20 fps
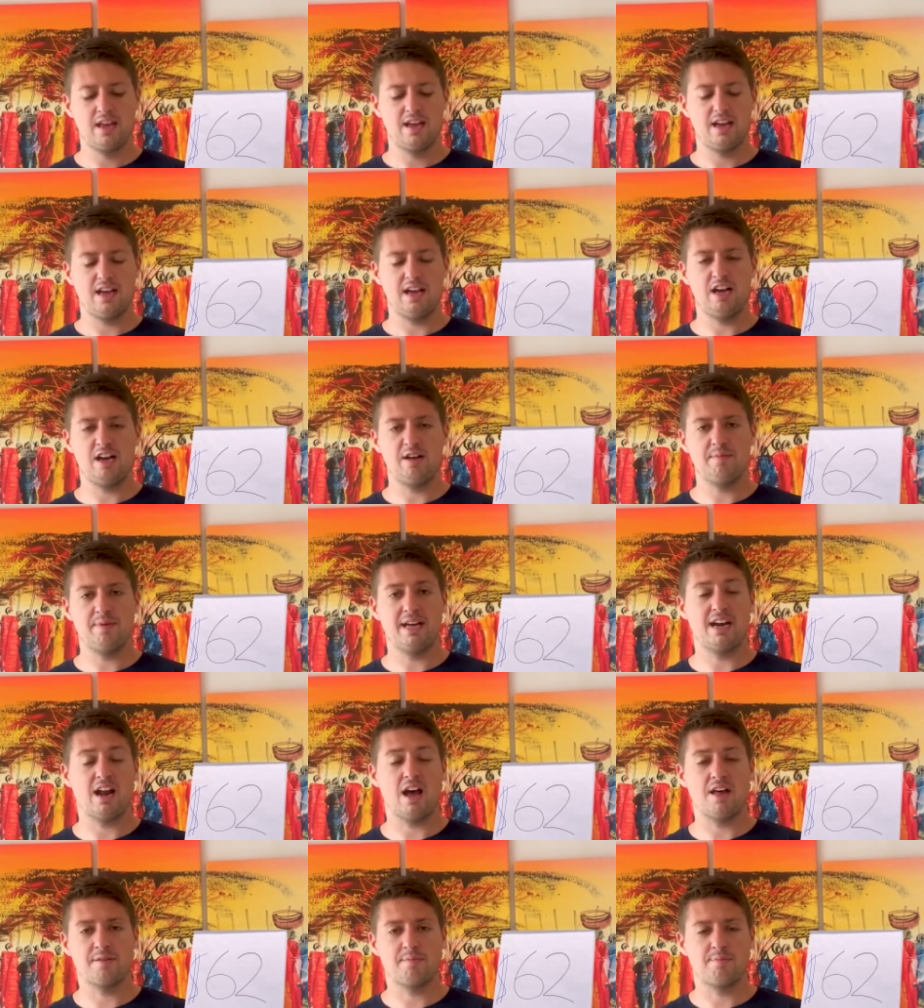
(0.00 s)

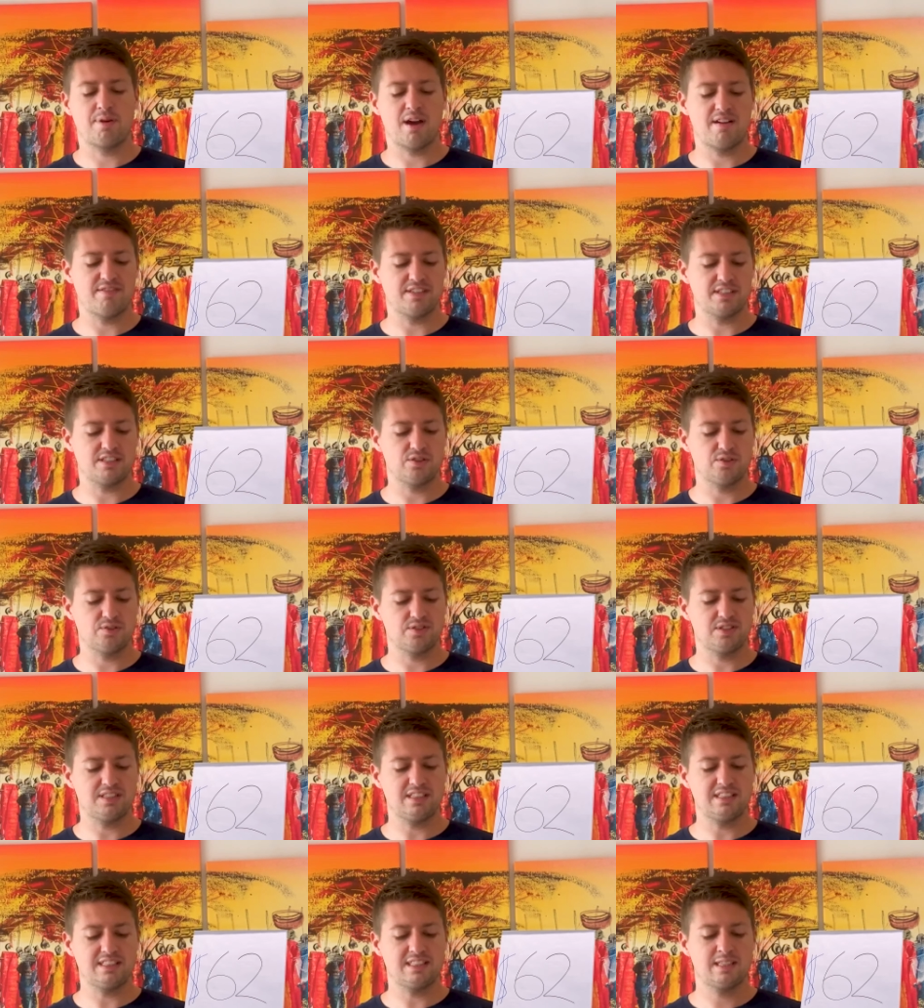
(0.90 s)
and other private
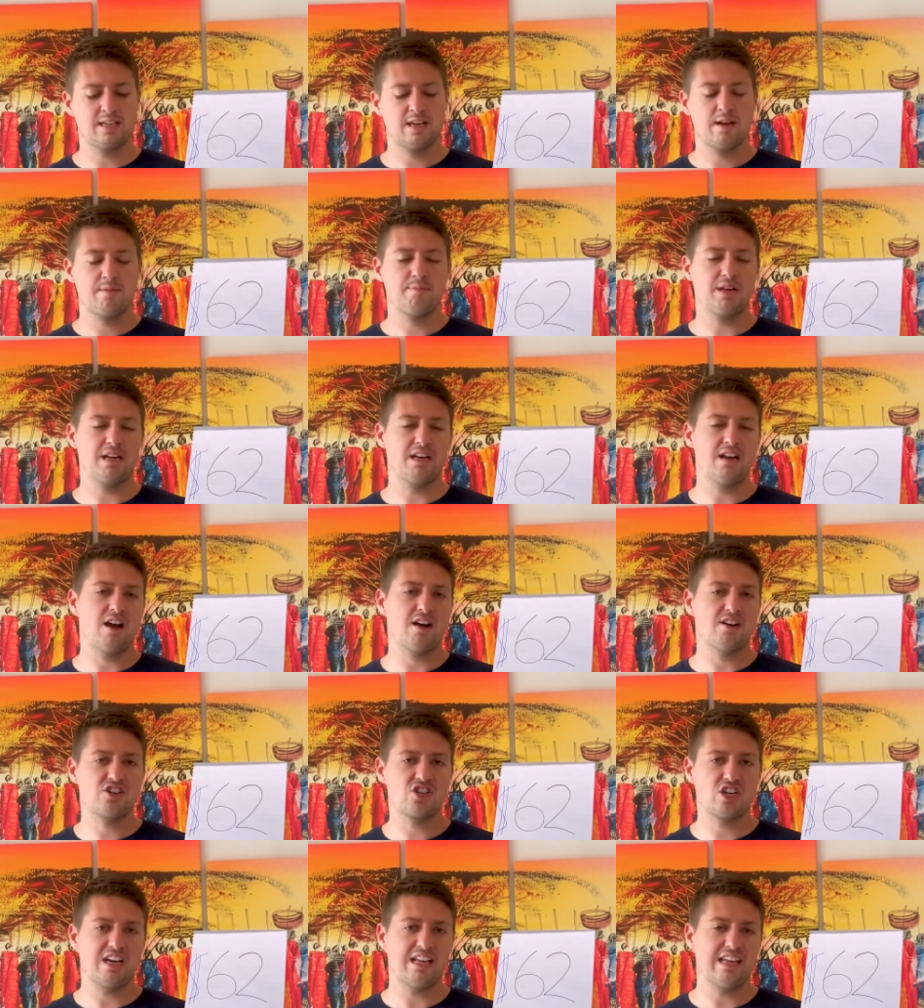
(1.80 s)
sources, but
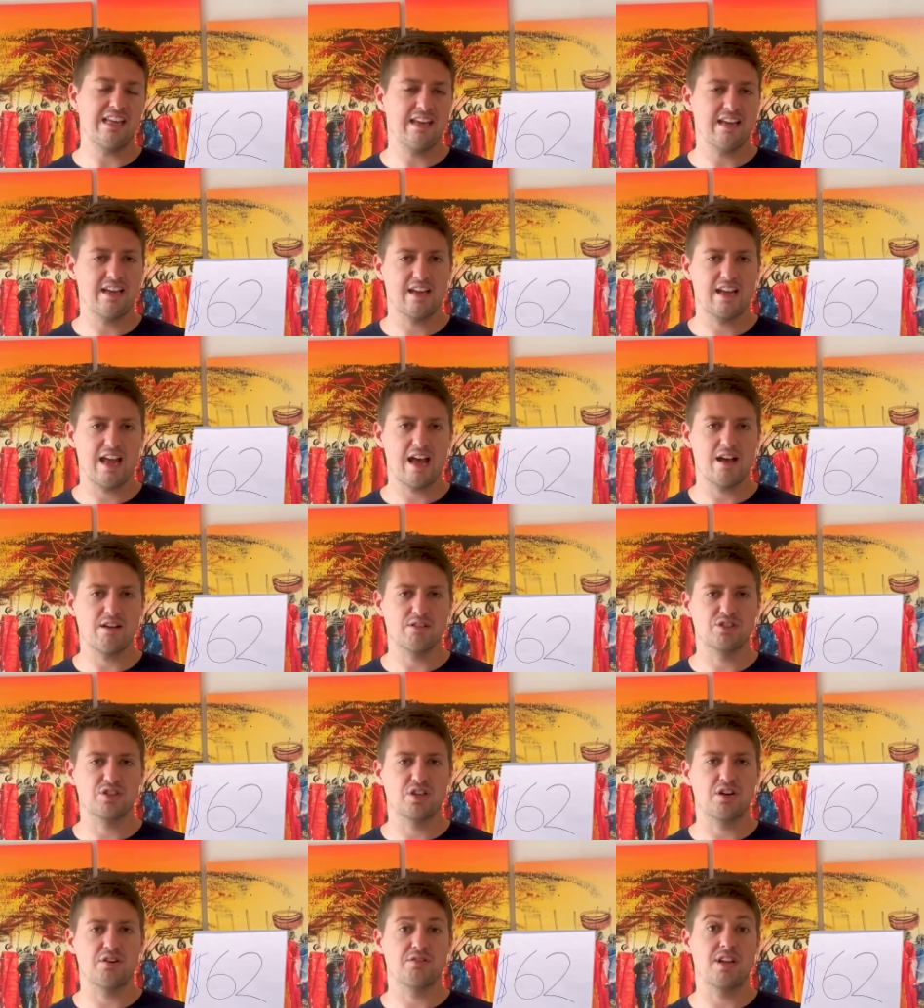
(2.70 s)
largely
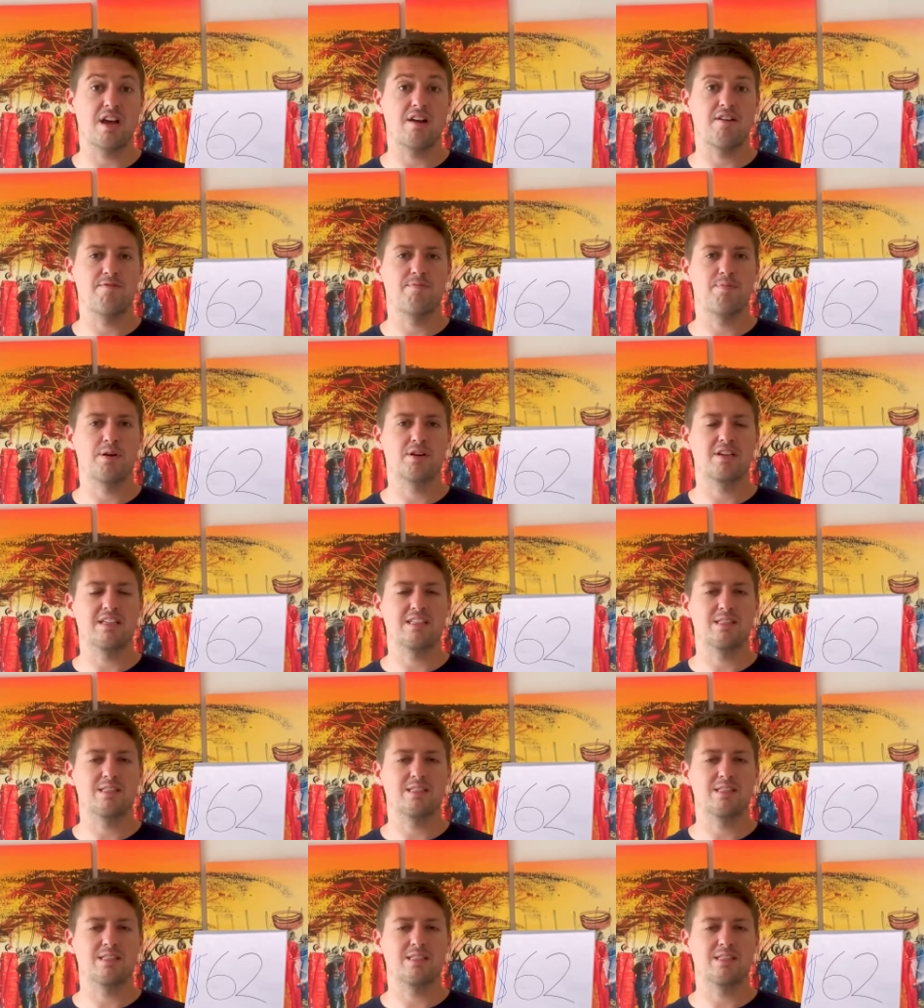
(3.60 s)
household out-of-pocket